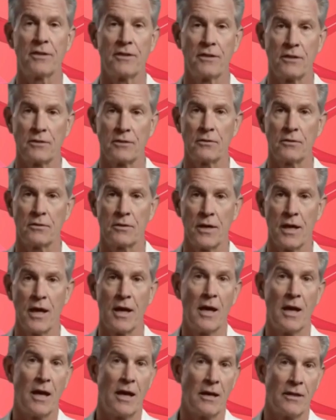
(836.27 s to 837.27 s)
Simple
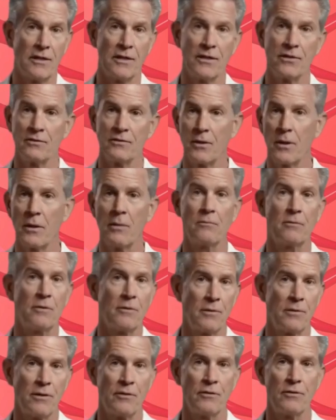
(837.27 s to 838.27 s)
tips for better
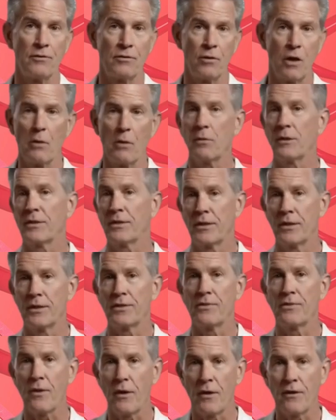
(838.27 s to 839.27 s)
vascular health.
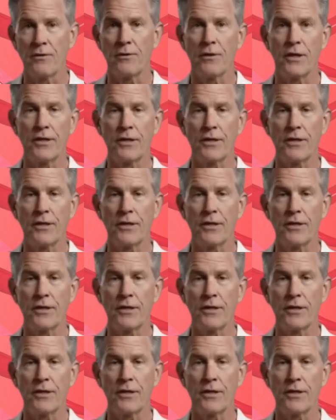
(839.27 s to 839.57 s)
Making